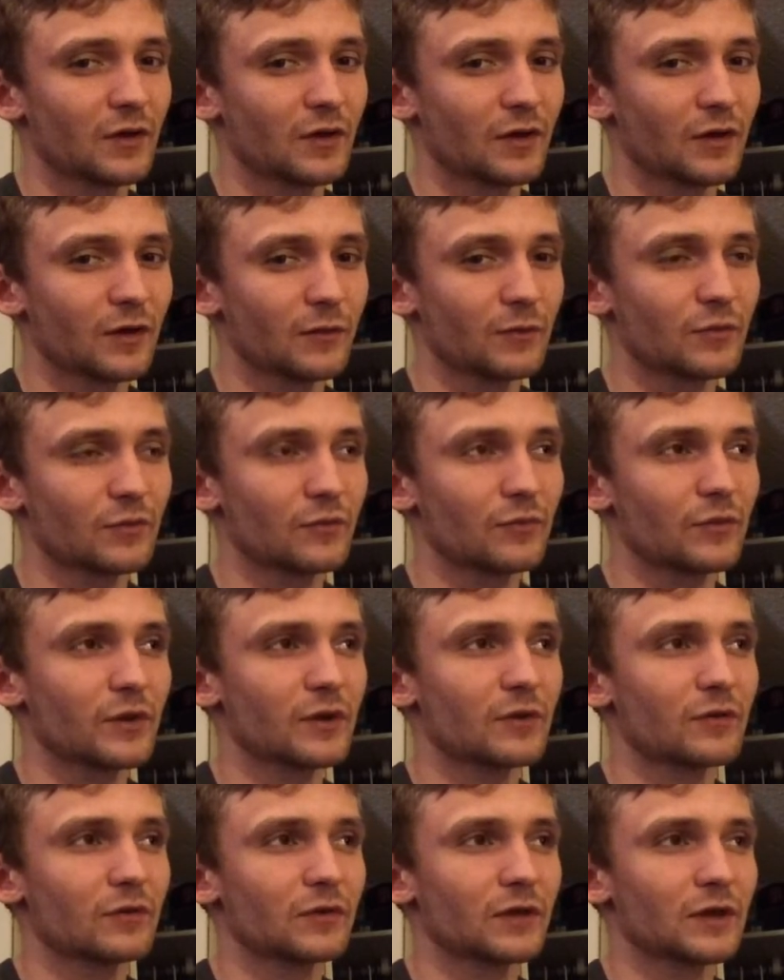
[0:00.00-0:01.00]
um, in
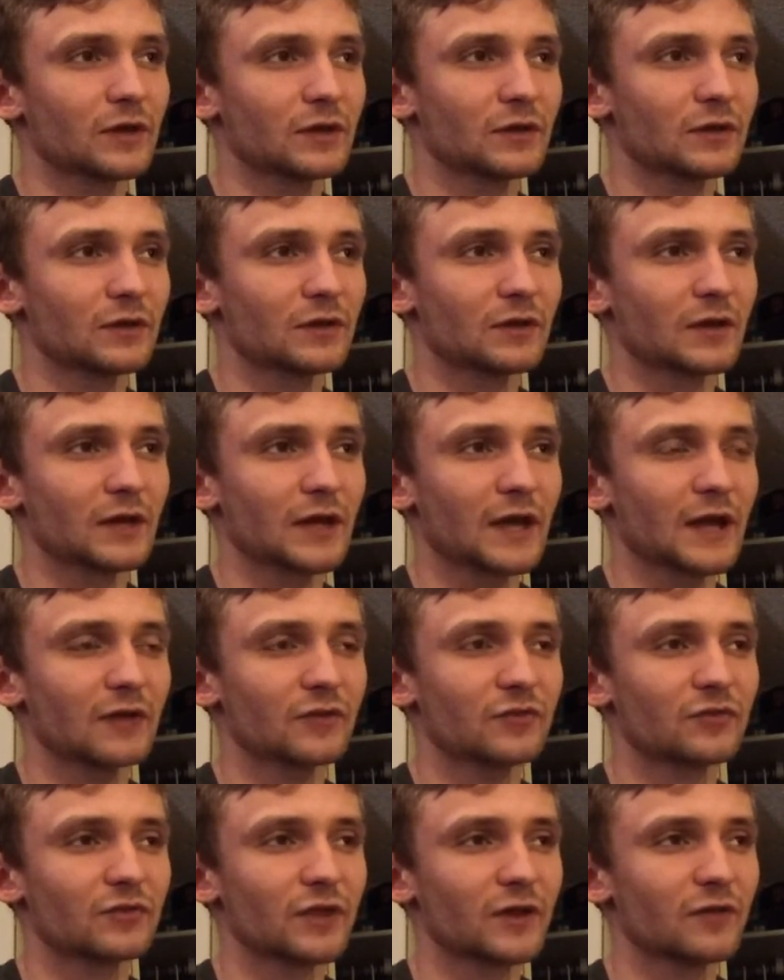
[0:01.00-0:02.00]
Reno and like in the
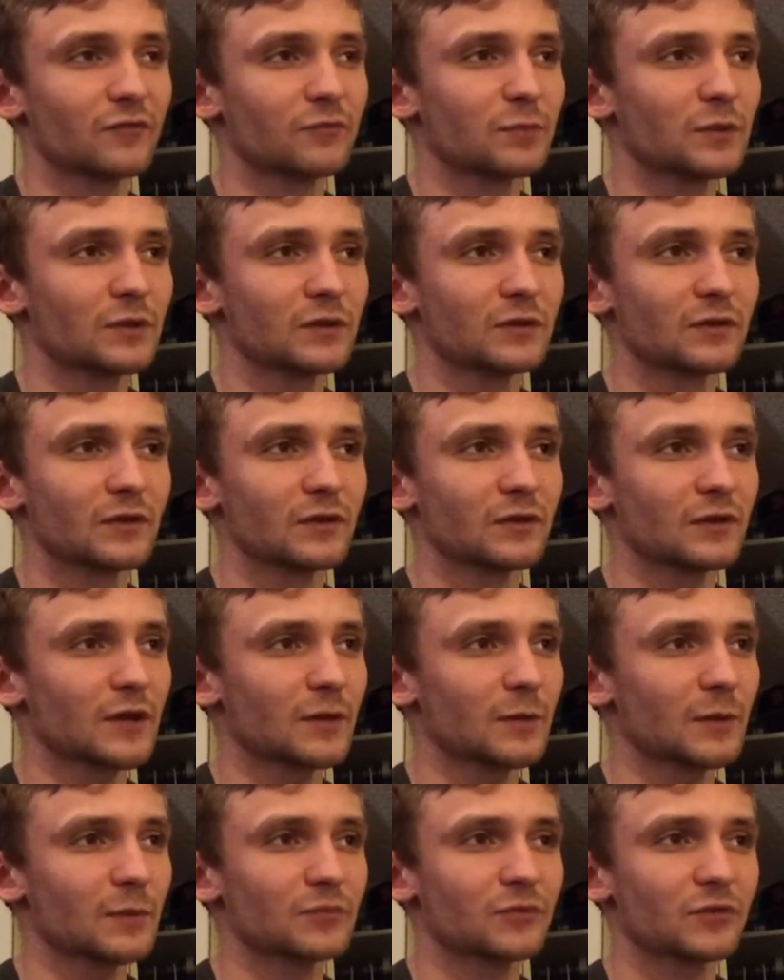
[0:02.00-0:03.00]
gas. I've been
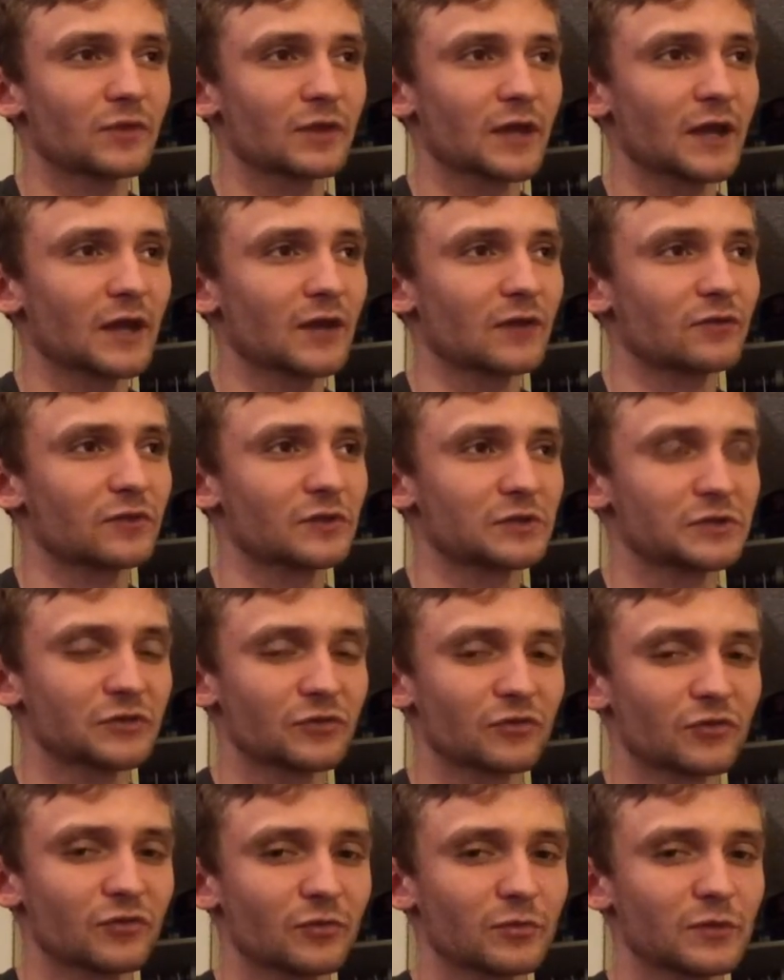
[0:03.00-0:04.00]
come up to the gas
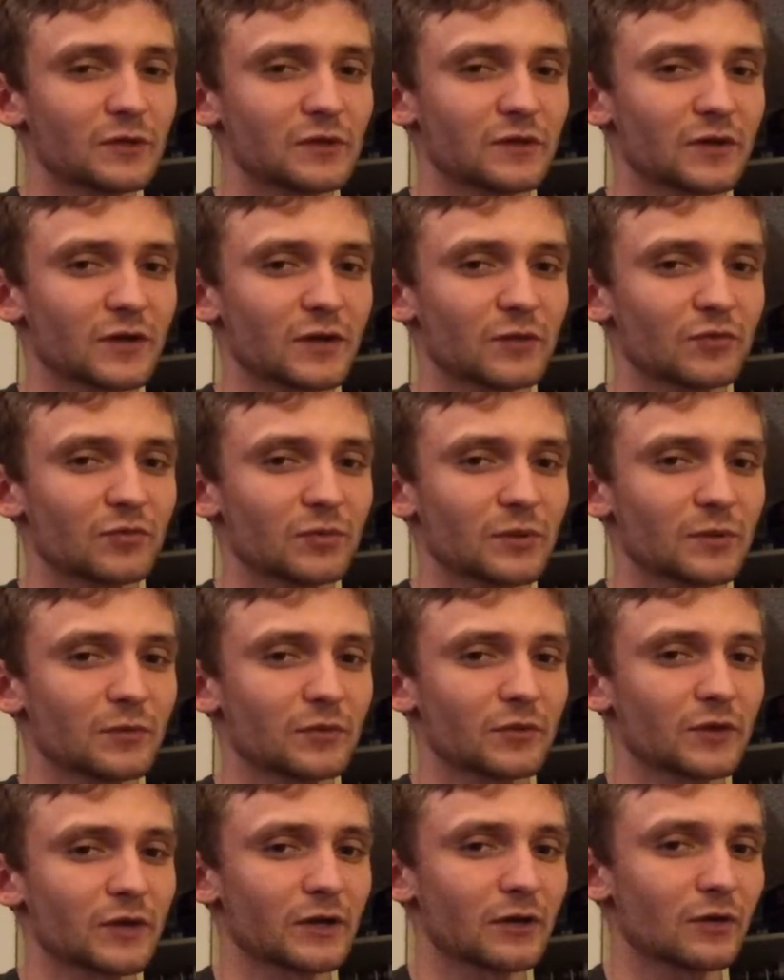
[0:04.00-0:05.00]
station so many times.
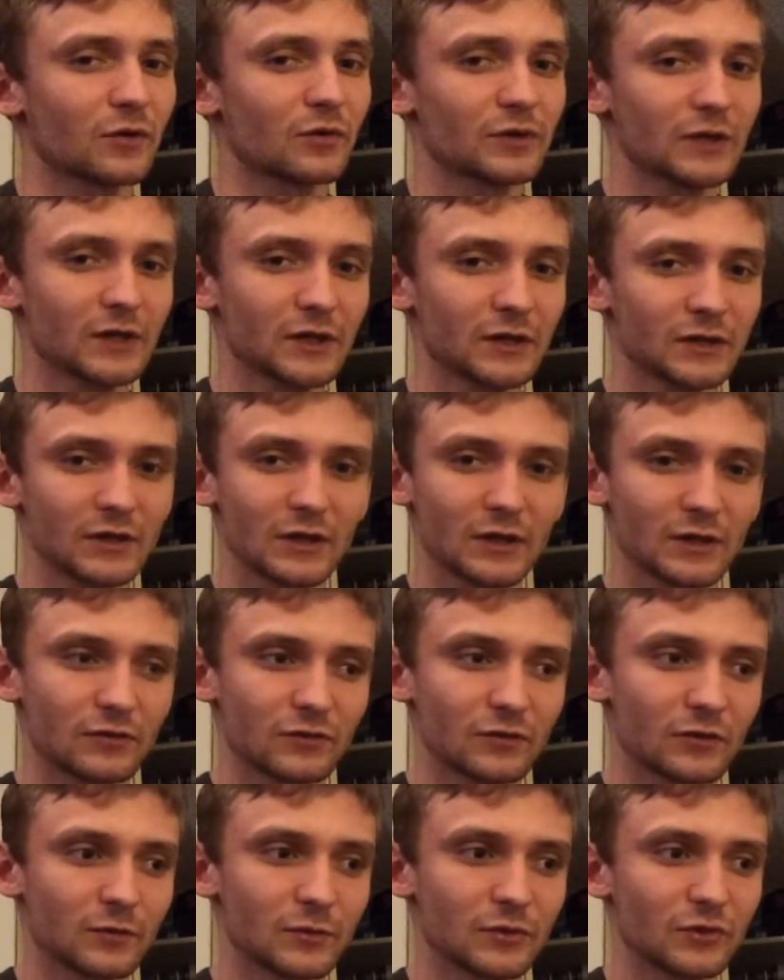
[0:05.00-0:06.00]
People are like, "Oh yeah, yeah,
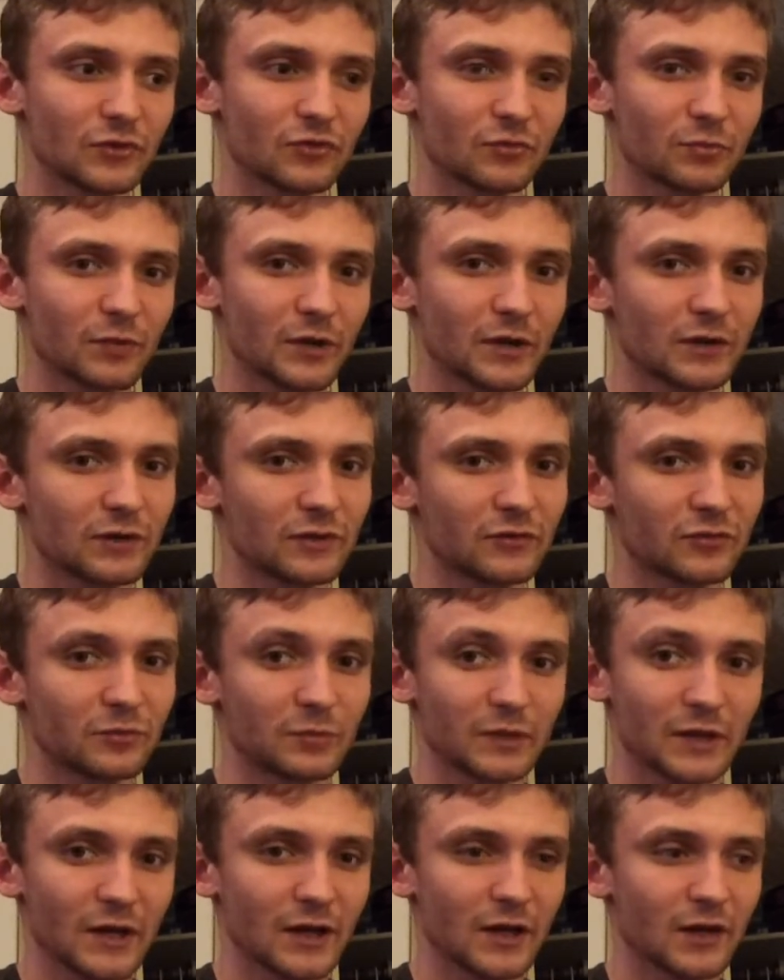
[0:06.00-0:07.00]
let me just buy you
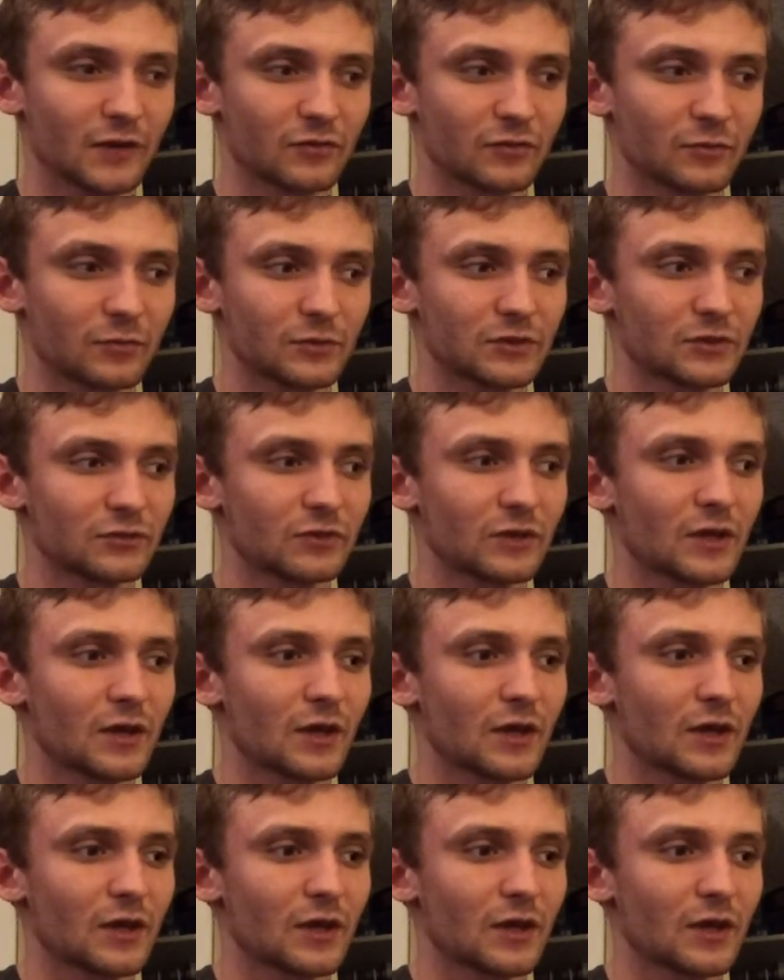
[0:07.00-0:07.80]
some gas. Let me just."